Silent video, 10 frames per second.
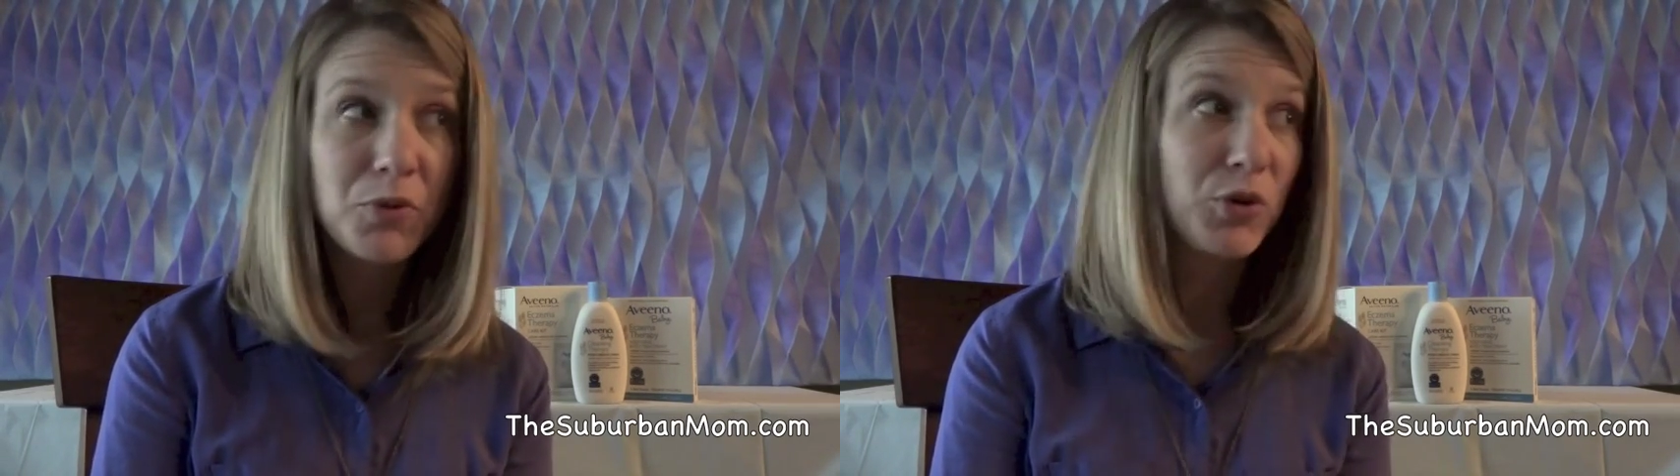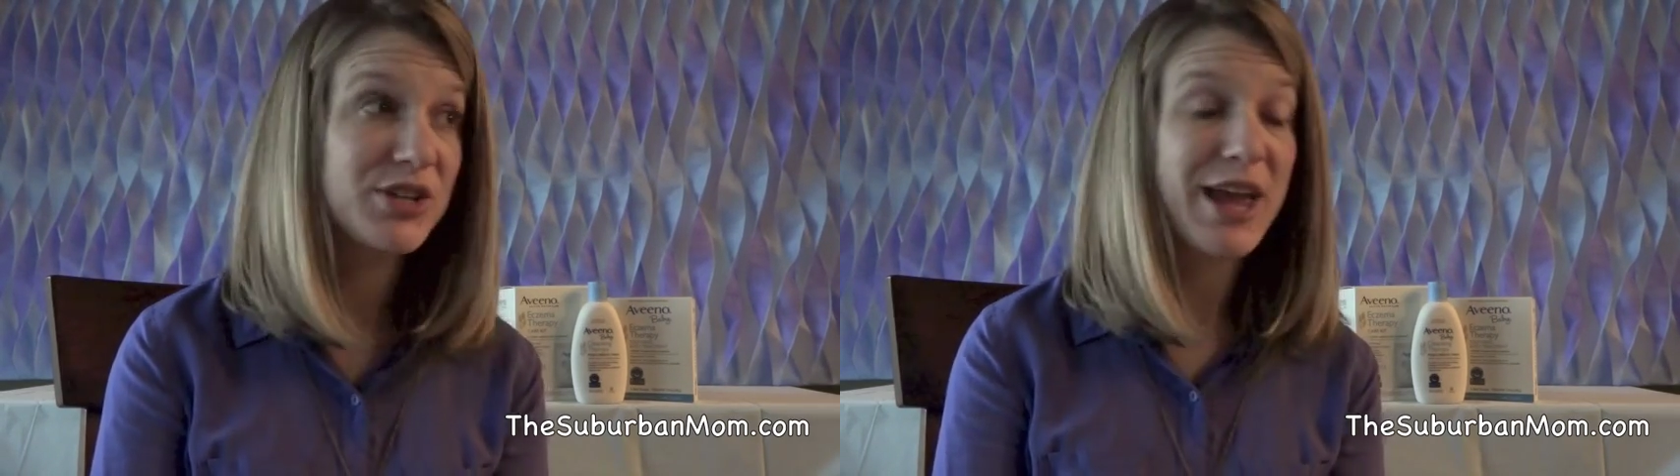
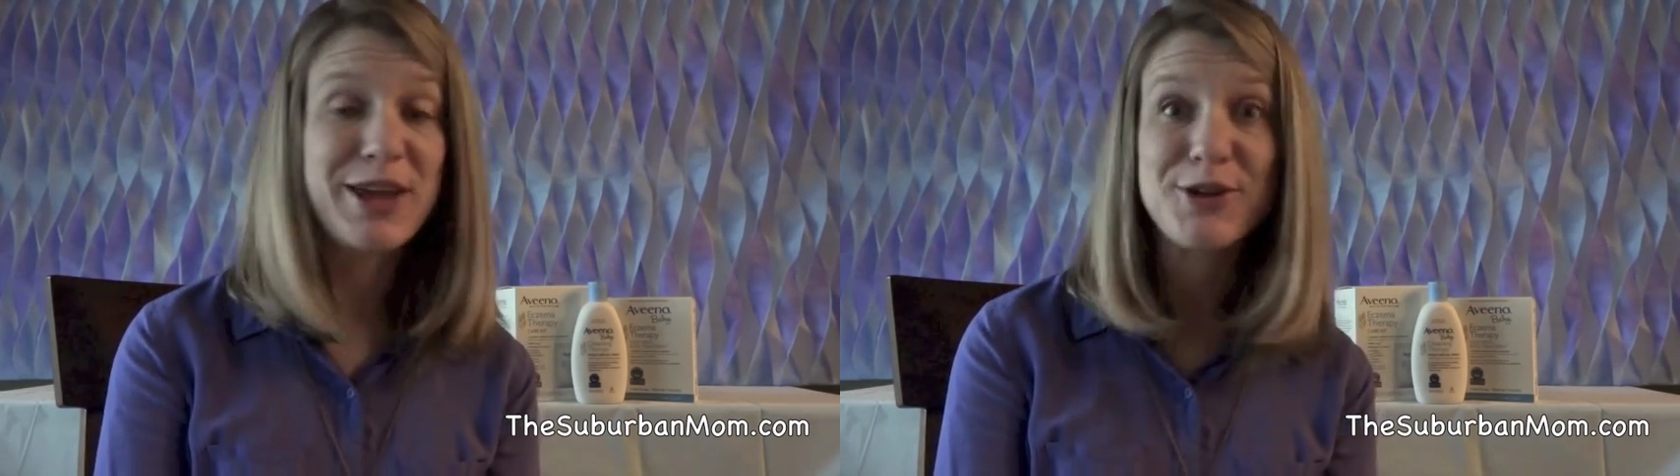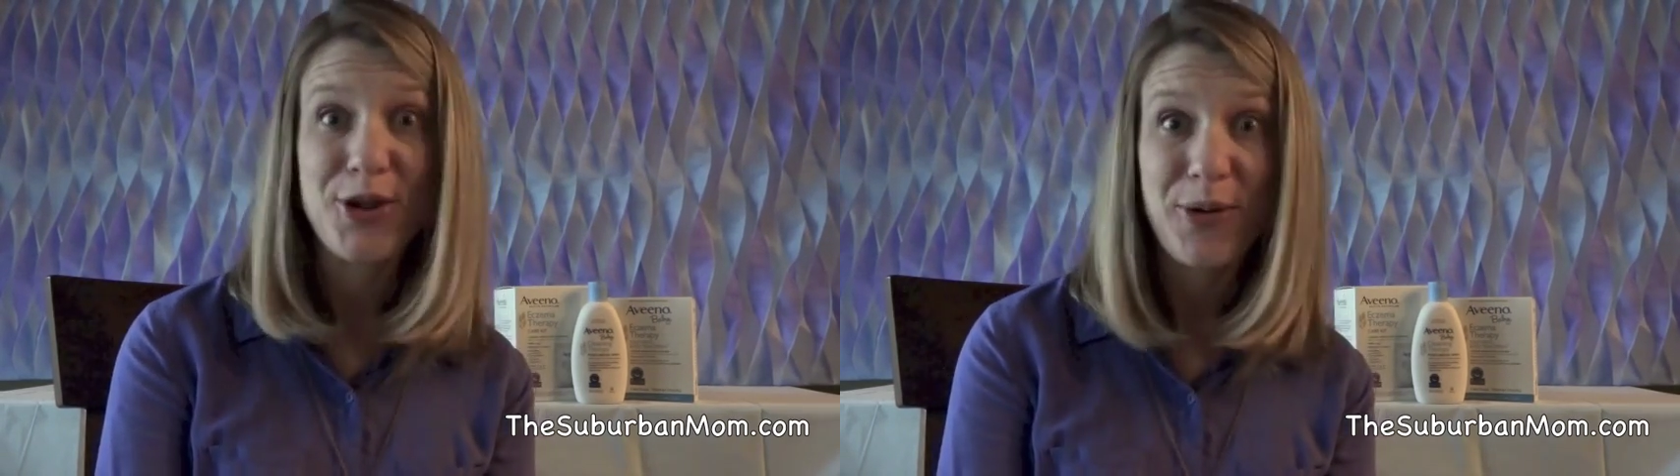which I
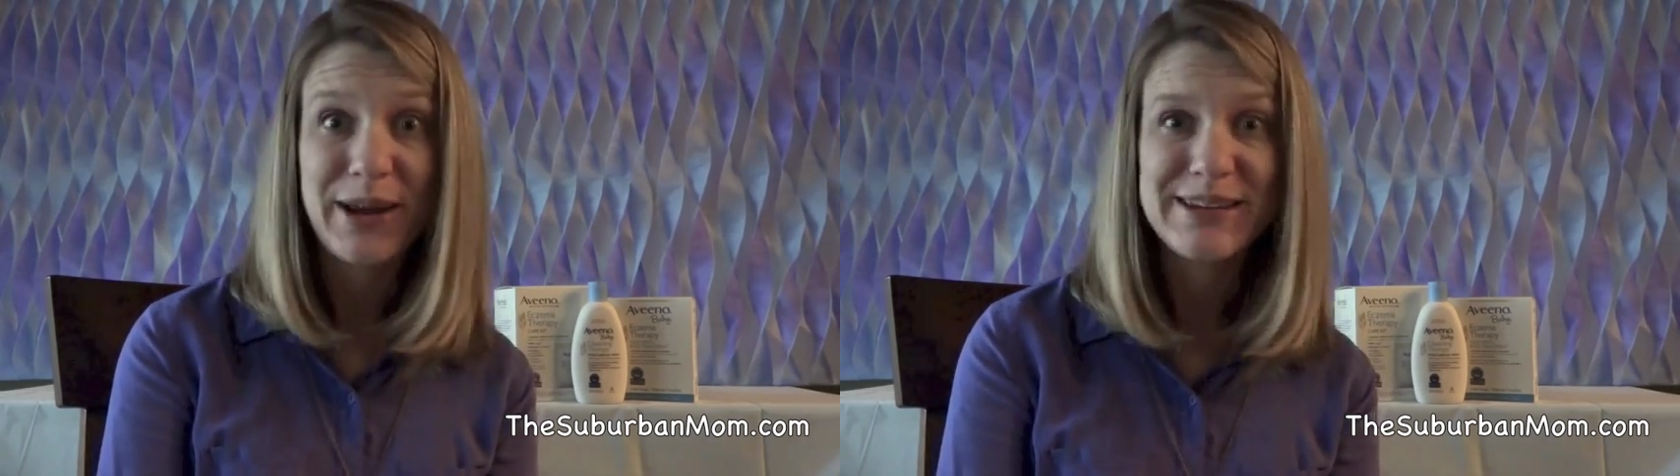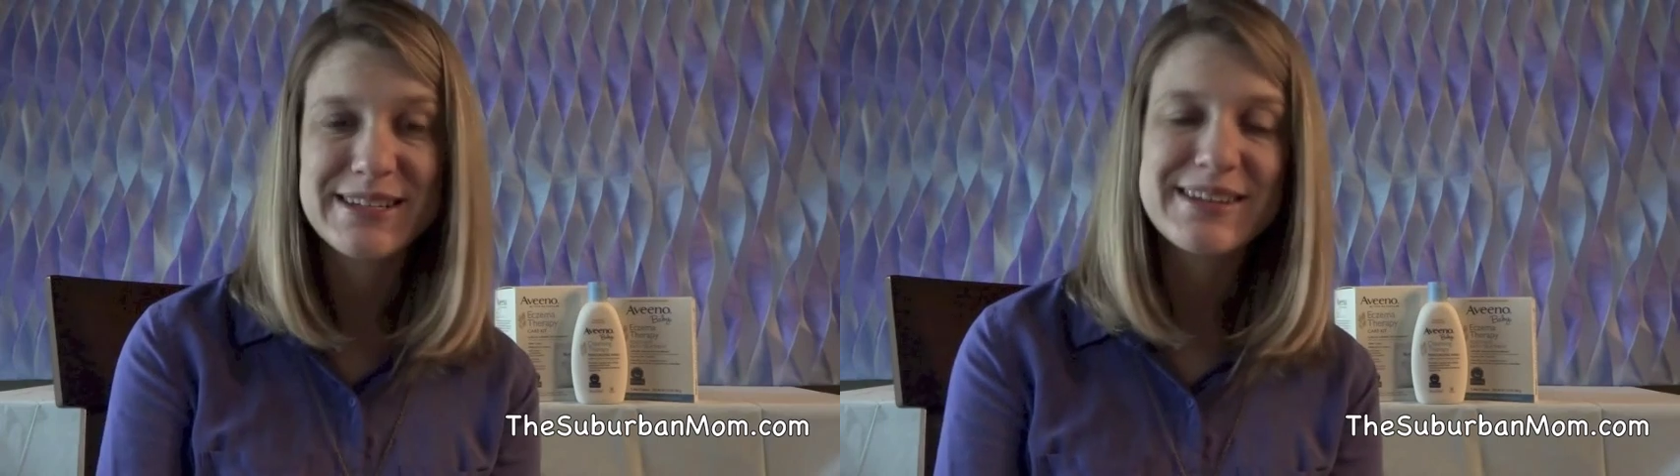had no
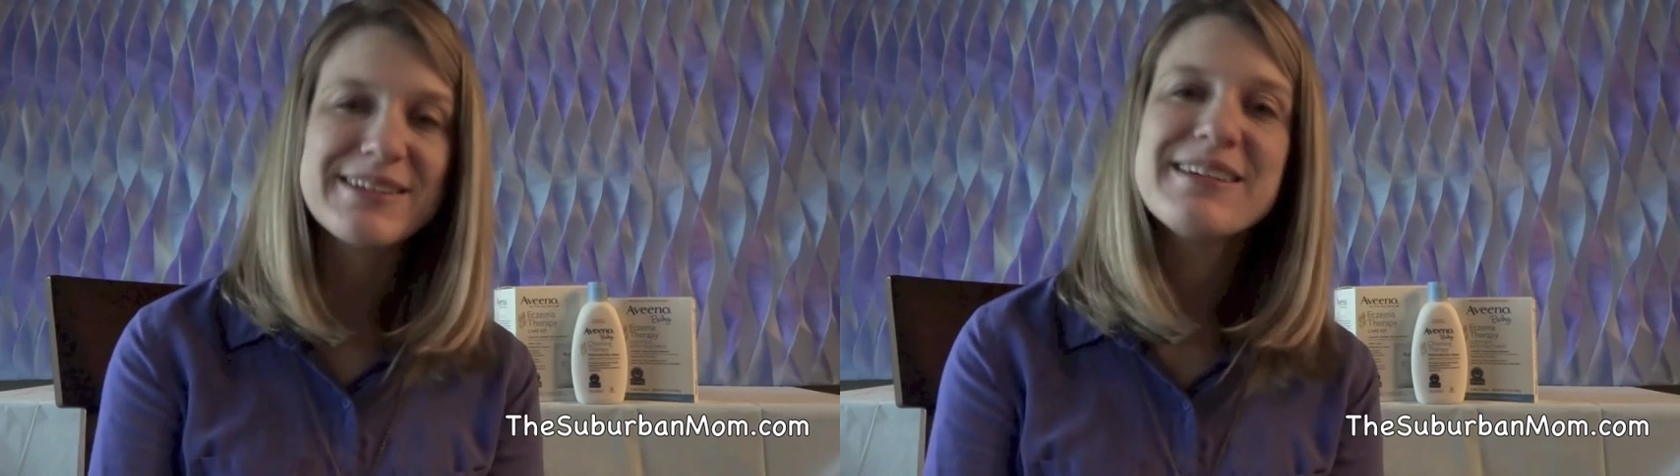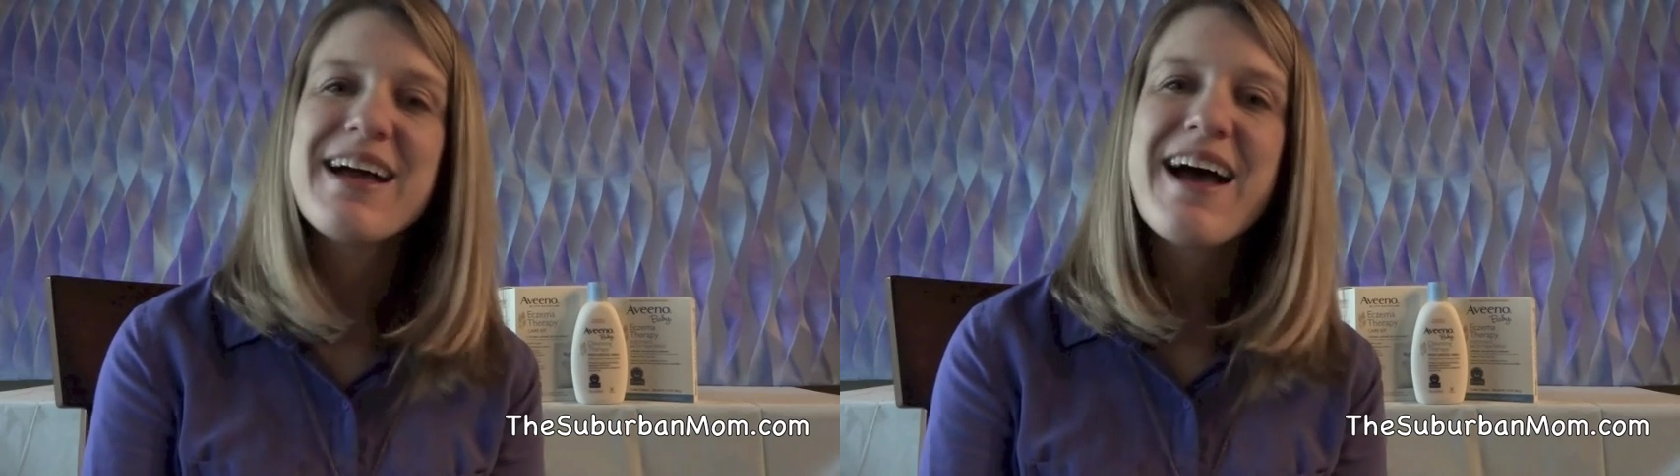idea.